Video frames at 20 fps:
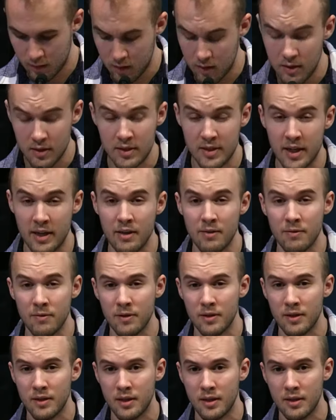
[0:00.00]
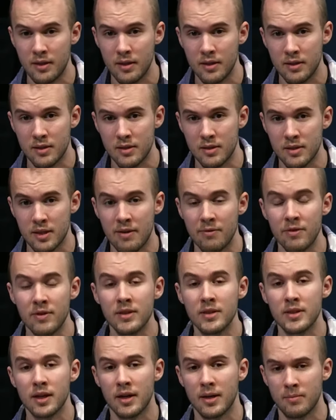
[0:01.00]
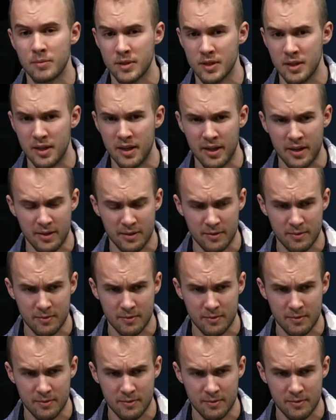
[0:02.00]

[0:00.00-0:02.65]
David did this 7 times a day.